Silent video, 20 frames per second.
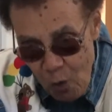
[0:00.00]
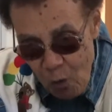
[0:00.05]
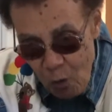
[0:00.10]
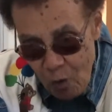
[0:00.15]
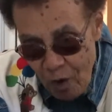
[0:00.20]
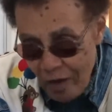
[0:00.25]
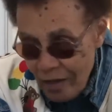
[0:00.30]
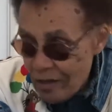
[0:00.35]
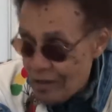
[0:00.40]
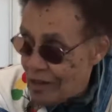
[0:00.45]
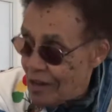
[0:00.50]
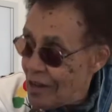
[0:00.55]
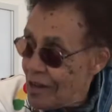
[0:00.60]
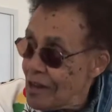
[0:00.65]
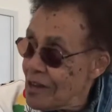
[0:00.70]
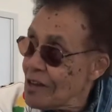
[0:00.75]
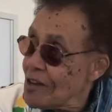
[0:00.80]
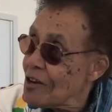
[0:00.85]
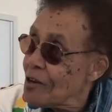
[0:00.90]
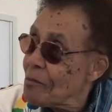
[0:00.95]
One
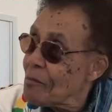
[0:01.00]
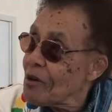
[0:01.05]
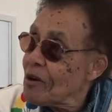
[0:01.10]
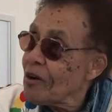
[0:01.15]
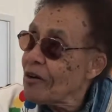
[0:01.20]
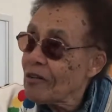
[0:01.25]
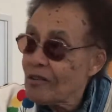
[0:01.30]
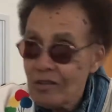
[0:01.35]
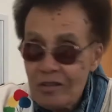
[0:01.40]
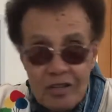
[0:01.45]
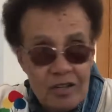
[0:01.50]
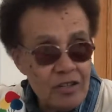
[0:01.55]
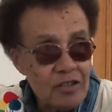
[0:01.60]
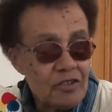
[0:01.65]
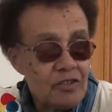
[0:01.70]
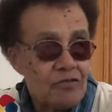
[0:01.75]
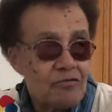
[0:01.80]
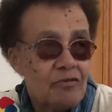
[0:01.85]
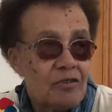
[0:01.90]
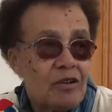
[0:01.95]
day in American
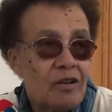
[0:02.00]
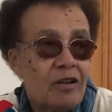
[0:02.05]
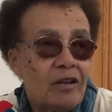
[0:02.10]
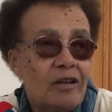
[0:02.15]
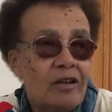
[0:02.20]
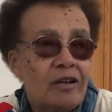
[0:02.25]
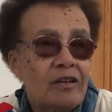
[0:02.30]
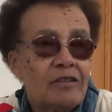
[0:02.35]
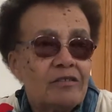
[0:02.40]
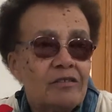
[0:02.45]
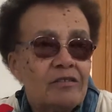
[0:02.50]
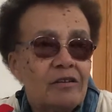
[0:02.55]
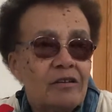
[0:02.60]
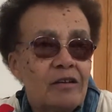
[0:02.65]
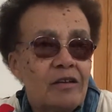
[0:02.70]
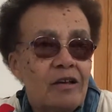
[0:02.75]
history class,